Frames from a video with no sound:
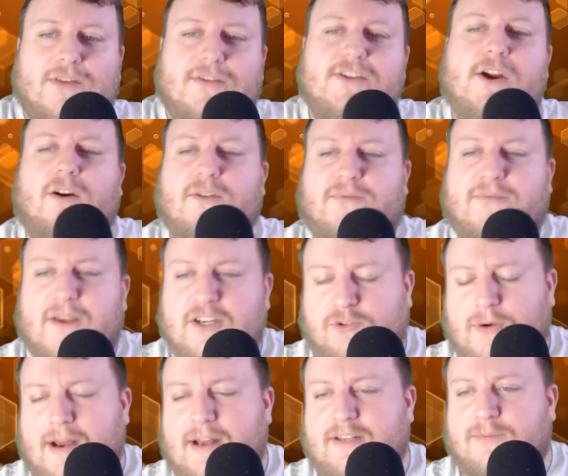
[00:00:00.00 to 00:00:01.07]
The art of face
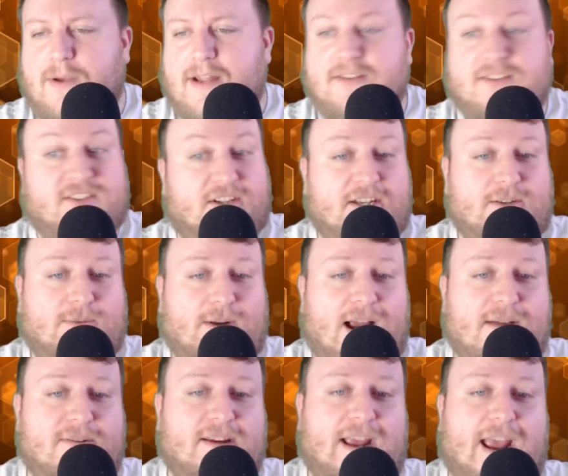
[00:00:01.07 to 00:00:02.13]
transplant, skin
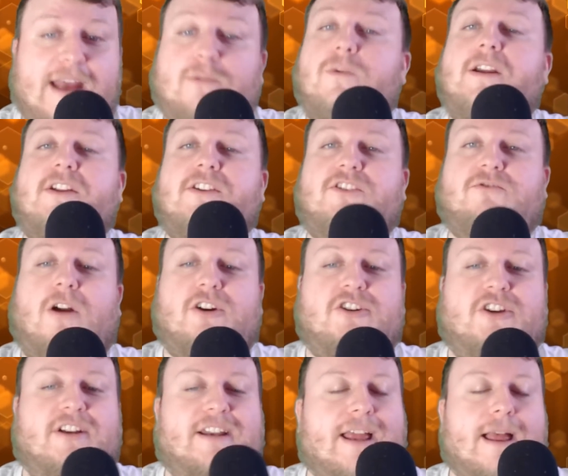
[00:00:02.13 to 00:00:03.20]
grafting, and
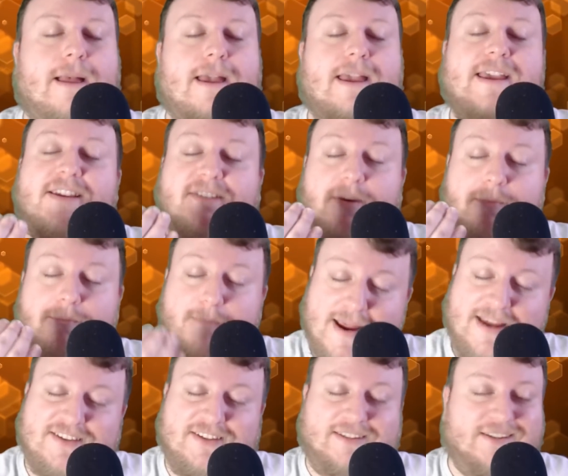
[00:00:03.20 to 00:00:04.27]
reconstruction is
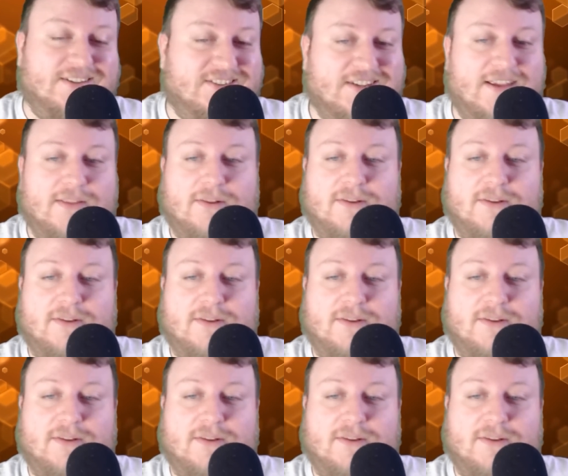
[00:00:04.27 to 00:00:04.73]
amazing to say the